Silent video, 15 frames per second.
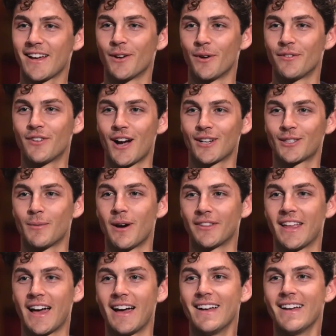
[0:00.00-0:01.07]
I know we've talked
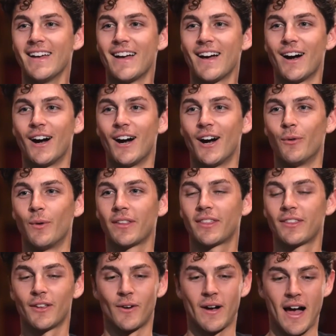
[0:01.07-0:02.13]
about that
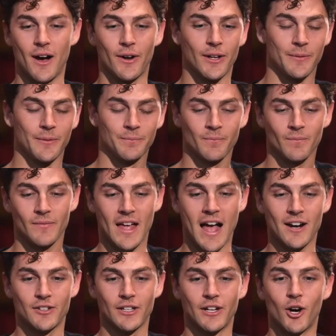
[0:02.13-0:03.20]
with how to
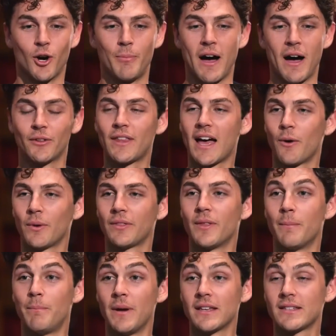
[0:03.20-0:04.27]
actually go about that with
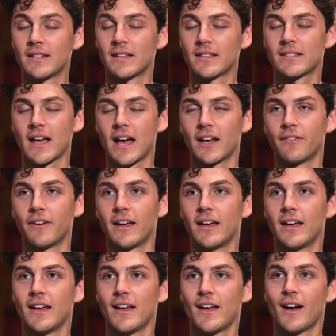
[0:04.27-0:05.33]
the business side of it.